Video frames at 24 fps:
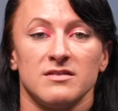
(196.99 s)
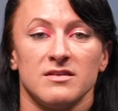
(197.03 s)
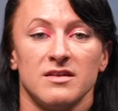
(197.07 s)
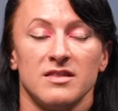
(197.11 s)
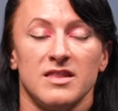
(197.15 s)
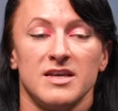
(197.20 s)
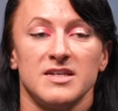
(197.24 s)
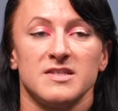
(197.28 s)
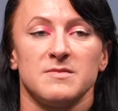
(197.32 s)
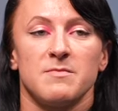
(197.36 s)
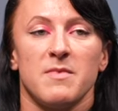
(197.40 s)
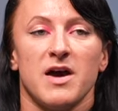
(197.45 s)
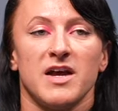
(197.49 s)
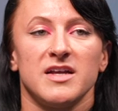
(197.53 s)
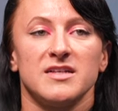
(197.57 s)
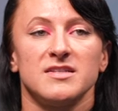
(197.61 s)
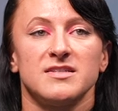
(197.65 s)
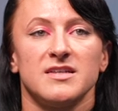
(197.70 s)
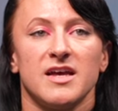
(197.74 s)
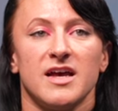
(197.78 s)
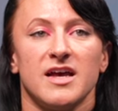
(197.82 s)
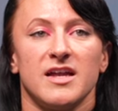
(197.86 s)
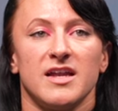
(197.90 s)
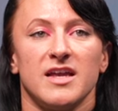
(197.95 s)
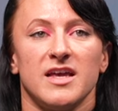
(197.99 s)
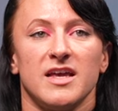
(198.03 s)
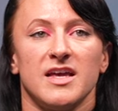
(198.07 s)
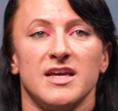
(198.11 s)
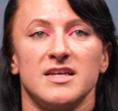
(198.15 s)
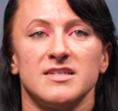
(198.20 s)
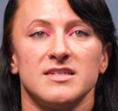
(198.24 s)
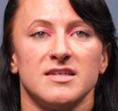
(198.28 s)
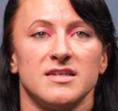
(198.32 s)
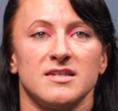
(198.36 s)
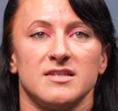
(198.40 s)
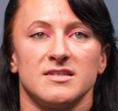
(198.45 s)
This mindset
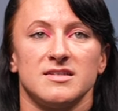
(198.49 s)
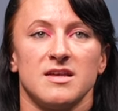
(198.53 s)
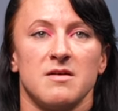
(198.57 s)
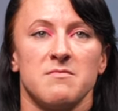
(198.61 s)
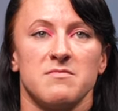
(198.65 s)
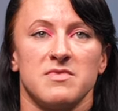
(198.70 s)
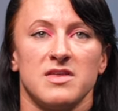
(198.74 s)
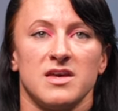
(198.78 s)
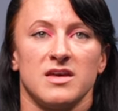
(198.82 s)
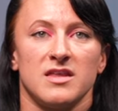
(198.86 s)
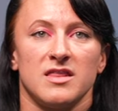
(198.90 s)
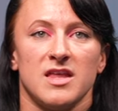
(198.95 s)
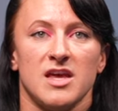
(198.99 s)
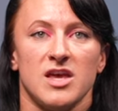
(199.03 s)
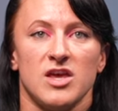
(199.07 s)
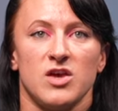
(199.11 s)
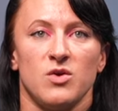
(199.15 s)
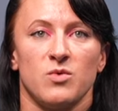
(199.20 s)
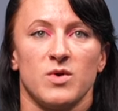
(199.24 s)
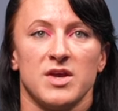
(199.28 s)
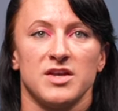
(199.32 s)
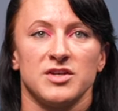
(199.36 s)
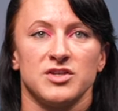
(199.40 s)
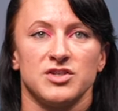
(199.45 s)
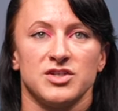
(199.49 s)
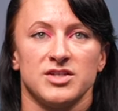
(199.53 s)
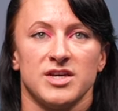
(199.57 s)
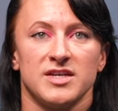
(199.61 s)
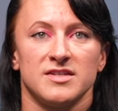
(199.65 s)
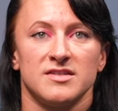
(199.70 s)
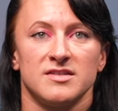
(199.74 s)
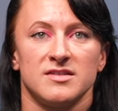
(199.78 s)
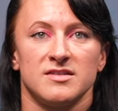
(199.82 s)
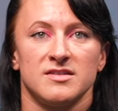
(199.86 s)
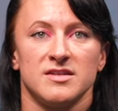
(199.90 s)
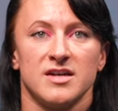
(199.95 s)
isn't something that you can
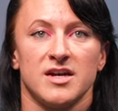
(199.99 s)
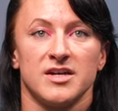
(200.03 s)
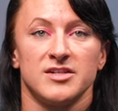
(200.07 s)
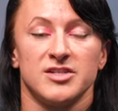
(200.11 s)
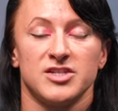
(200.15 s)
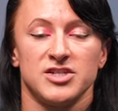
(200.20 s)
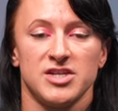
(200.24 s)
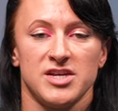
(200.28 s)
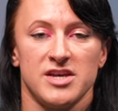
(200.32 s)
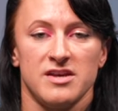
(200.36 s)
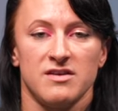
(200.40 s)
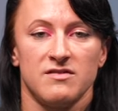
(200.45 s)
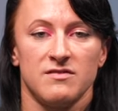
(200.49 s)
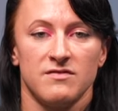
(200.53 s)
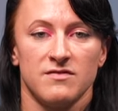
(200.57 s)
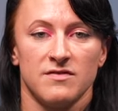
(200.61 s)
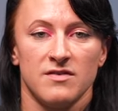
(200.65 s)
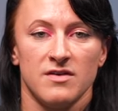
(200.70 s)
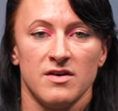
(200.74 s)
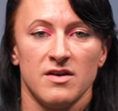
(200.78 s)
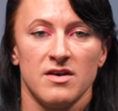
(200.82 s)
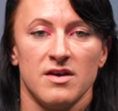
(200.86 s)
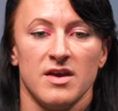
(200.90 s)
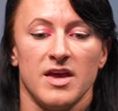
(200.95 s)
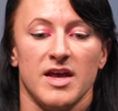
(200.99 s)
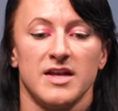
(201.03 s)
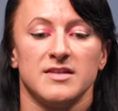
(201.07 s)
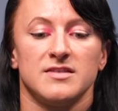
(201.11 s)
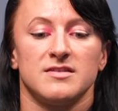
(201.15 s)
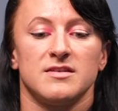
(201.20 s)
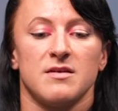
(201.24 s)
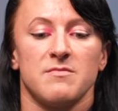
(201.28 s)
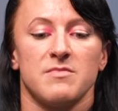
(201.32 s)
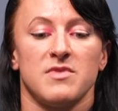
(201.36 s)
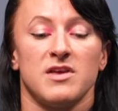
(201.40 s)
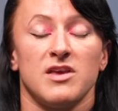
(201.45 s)
just achieve it's
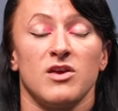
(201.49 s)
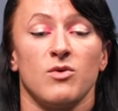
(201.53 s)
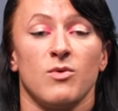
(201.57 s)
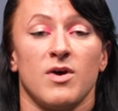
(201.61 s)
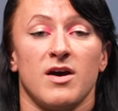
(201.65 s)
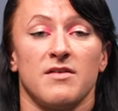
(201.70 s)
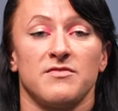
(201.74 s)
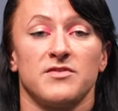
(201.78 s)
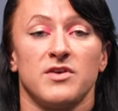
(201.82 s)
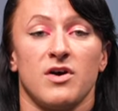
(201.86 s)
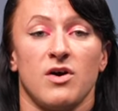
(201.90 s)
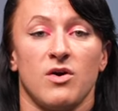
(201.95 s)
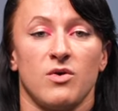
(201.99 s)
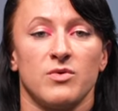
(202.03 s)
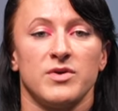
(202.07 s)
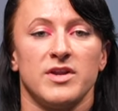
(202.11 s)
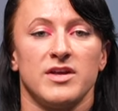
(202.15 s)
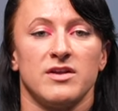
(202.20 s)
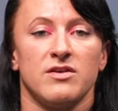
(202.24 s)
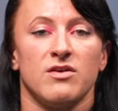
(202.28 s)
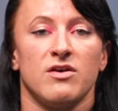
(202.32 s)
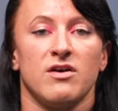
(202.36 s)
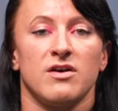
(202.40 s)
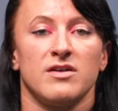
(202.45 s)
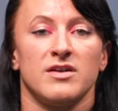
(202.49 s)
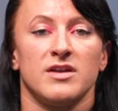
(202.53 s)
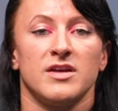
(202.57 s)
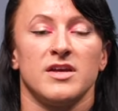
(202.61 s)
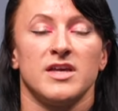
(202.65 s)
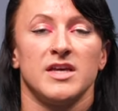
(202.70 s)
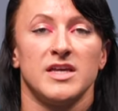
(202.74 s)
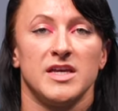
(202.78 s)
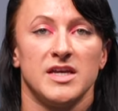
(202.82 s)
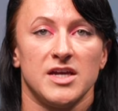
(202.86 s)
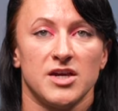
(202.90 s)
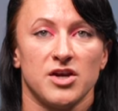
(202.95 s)
something you have to hone in on
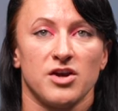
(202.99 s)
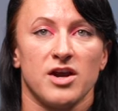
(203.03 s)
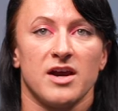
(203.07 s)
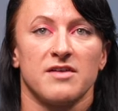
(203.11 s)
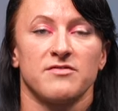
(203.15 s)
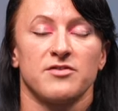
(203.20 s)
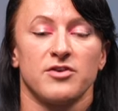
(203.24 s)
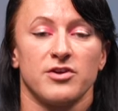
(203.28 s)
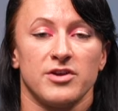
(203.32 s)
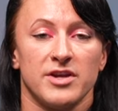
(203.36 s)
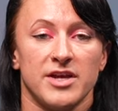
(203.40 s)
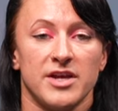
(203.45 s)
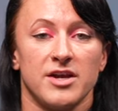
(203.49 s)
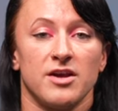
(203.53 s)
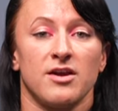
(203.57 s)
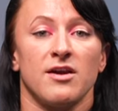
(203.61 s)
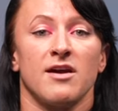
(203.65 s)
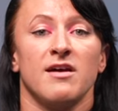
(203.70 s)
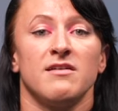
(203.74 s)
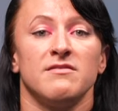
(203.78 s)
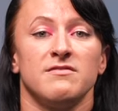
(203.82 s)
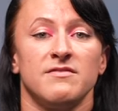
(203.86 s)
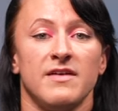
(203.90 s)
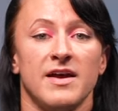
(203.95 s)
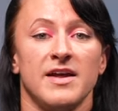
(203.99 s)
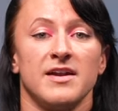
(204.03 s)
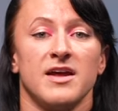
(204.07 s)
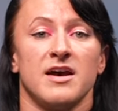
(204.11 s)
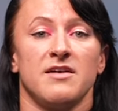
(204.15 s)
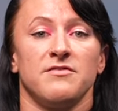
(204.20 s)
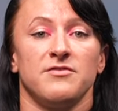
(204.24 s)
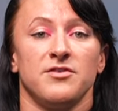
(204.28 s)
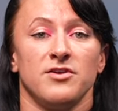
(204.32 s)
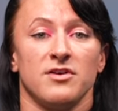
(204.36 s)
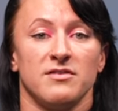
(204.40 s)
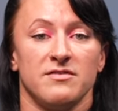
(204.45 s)
year after year, event
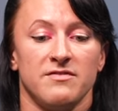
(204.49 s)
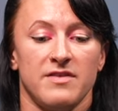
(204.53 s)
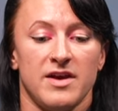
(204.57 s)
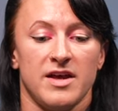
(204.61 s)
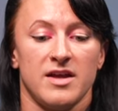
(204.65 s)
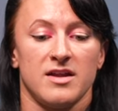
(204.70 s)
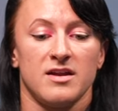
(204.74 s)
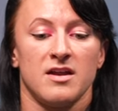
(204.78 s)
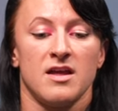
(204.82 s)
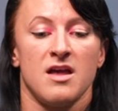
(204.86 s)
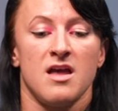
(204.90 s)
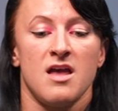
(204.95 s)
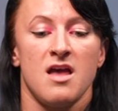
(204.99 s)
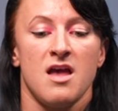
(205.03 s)
after event.